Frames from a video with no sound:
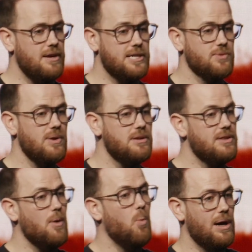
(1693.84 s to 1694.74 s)
And they surrendered
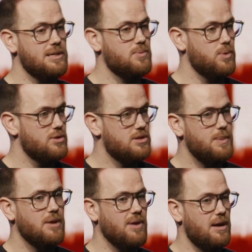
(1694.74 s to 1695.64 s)
their wants, which was to
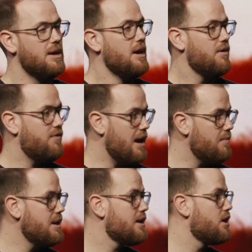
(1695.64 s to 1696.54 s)
be around
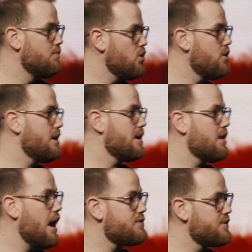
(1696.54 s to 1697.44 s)
family and community
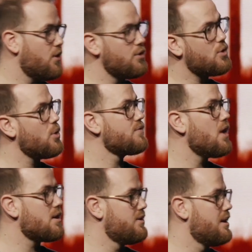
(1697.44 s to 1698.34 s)
and life, to follow the call of
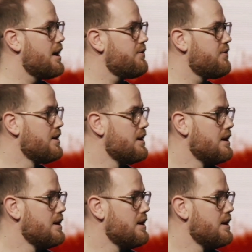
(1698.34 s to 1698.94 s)
God in their life.